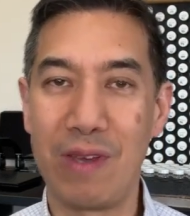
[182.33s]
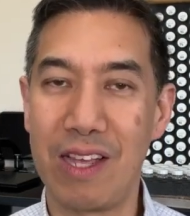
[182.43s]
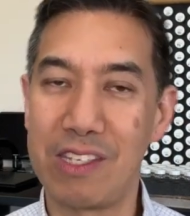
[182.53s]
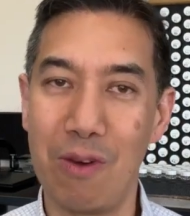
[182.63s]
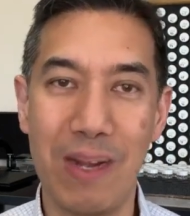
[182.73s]
We
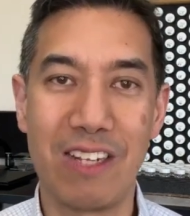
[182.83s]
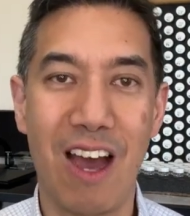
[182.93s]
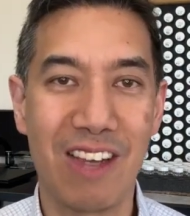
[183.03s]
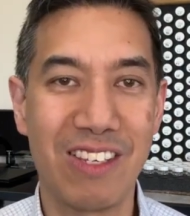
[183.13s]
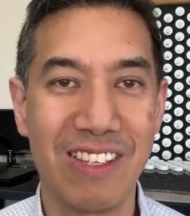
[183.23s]
got so many
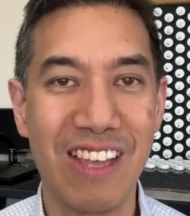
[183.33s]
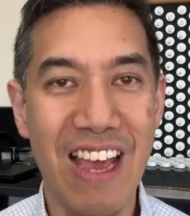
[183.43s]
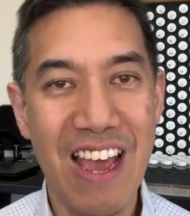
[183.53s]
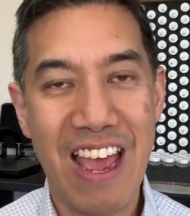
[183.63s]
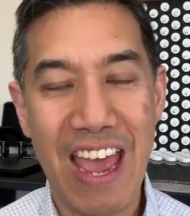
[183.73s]
toxins
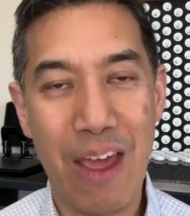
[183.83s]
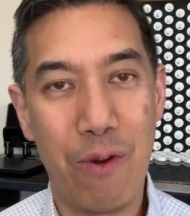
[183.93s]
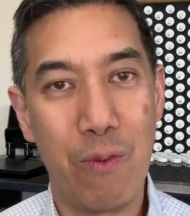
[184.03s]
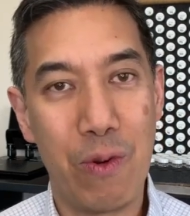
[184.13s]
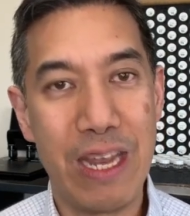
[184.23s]

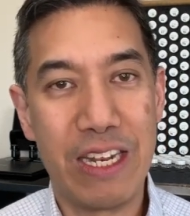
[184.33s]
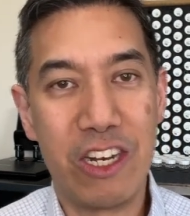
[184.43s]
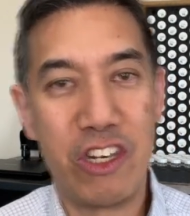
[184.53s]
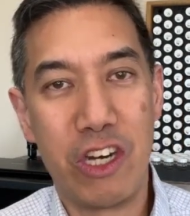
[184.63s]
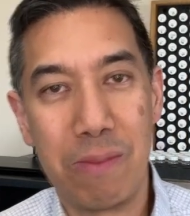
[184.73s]
and we need to
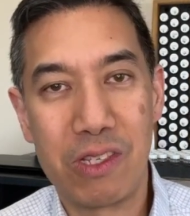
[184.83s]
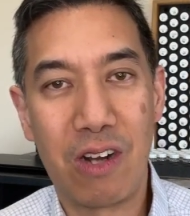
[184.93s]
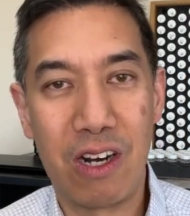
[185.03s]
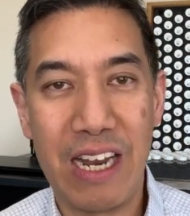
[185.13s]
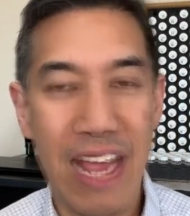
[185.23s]

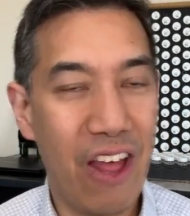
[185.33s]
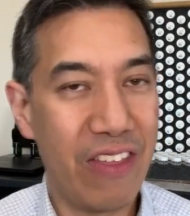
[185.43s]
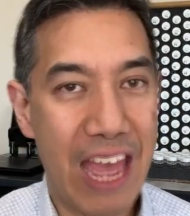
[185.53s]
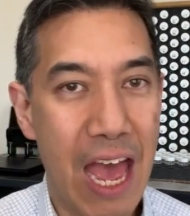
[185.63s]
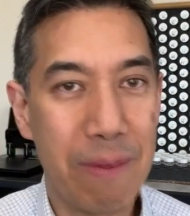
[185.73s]
jumpstart
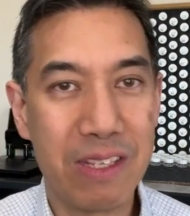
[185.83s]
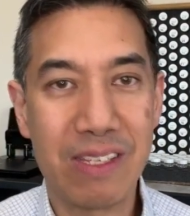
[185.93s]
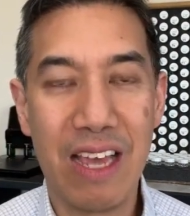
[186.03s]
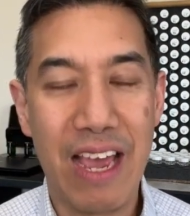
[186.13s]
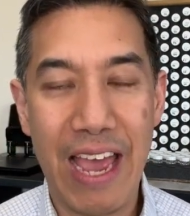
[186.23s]
healthy
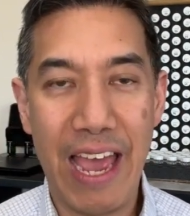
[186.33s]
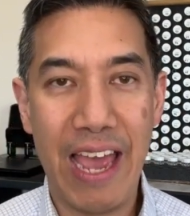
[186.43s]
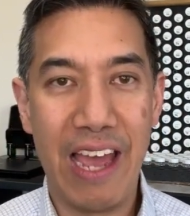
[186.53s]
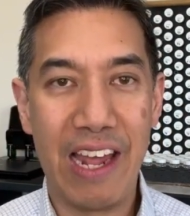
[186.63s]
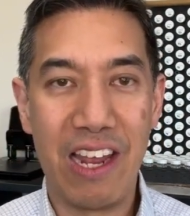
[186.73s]
habits.
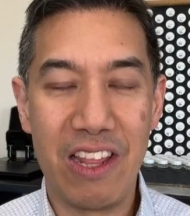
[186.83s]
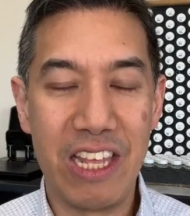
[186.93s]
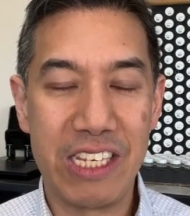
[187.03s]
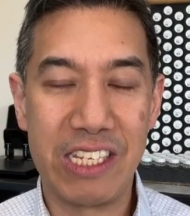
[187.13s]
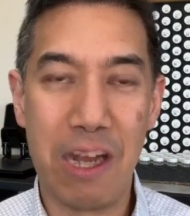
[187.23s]
And
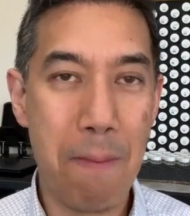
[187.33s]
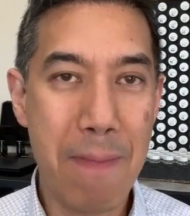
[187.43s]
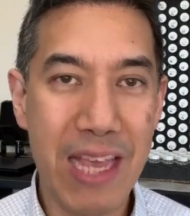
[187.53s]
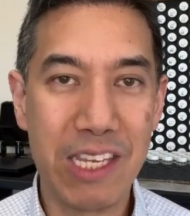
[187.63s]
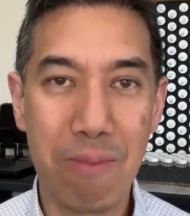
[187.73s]
this is an
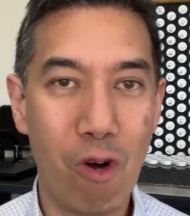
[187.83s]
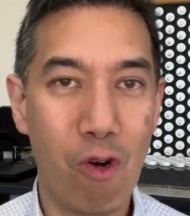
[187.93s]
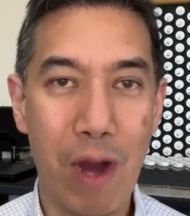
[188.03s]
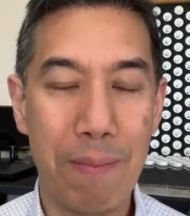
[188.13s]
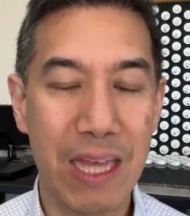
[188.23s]
amazing
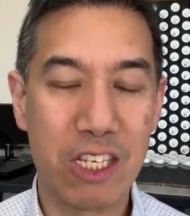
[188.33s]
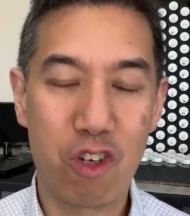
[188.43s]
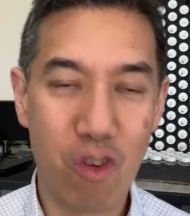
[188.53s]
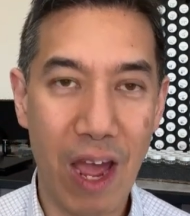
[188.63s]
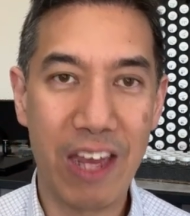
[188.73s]
program that's
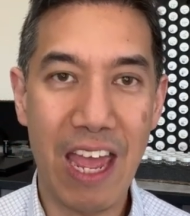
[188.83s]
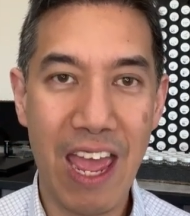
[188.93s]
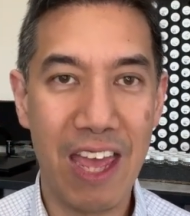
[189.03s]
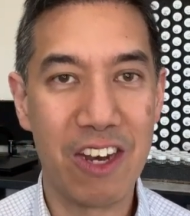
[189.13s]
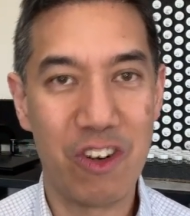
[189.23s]
tried
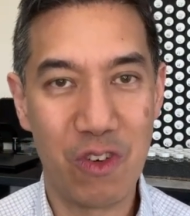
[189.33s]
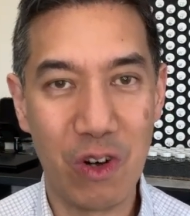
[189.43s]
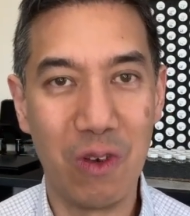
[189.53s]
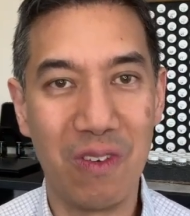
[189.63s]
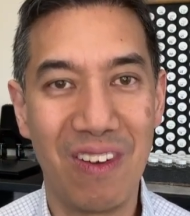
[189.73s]
and
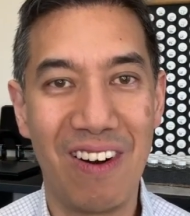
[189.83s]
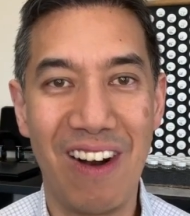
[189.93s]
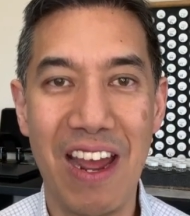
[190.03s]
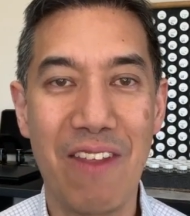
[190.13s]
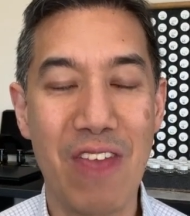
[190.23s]
true. All
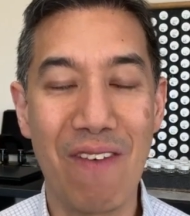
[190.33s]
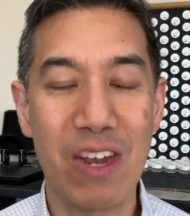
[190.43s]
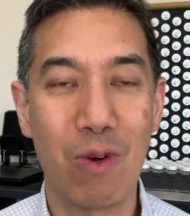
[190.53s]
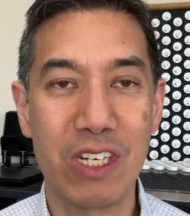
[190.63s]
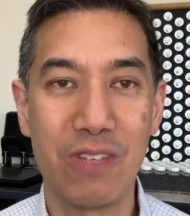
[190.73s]
right, if you have
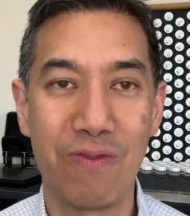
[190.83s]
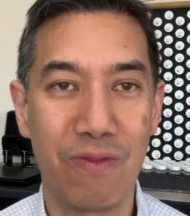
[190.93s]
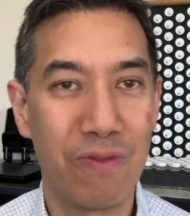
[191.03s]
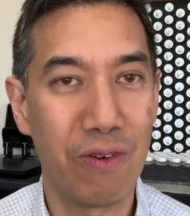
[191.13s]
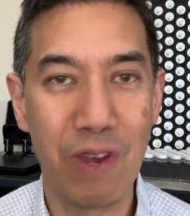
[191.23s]
any questions,
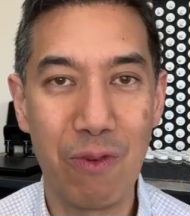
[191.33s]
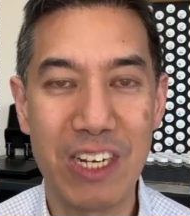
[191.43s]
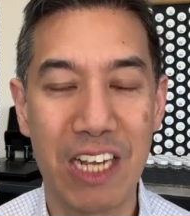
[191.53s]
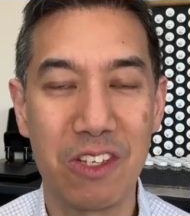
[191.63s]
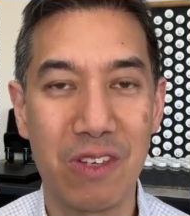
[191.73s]
feel free to
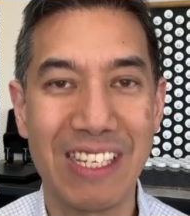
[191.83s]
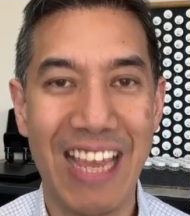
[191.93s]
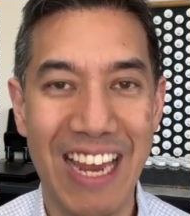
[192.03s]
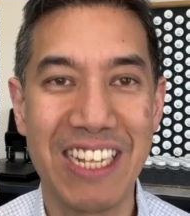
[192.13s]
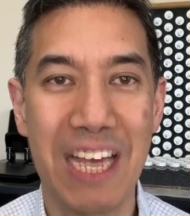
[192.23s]
reach out to us
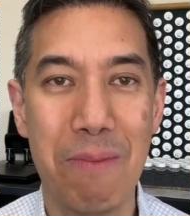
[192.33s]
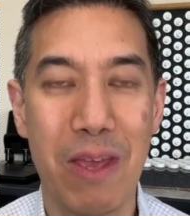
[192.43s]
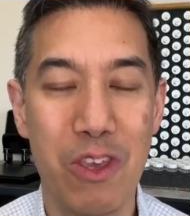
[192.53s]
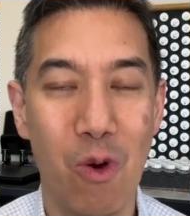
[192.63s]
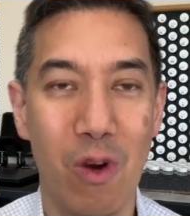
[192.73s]
anytime.
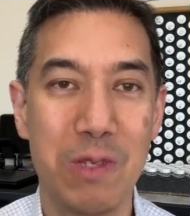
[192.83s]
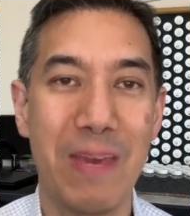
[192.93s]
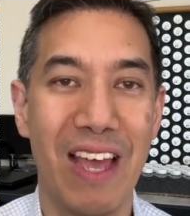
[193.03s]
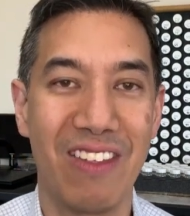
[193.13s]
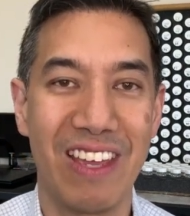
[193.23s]
May you always
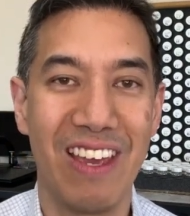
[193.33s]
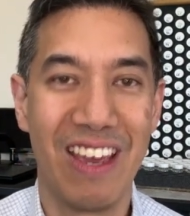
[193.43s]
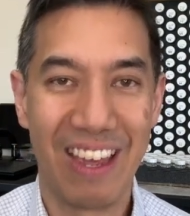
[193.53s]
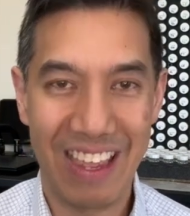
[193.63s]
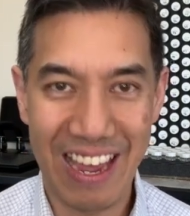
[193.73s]
be healthy
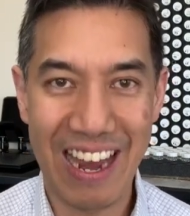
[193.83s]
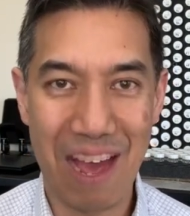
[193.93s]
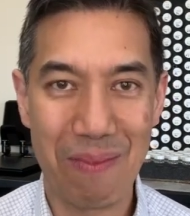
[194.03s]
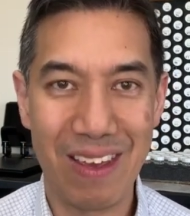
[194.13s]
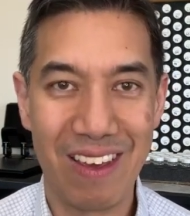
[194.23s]
and
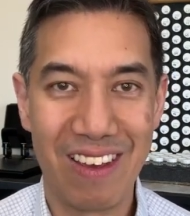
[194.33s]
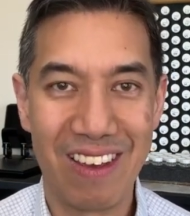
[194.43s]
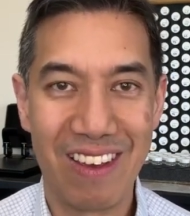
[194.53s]
happy.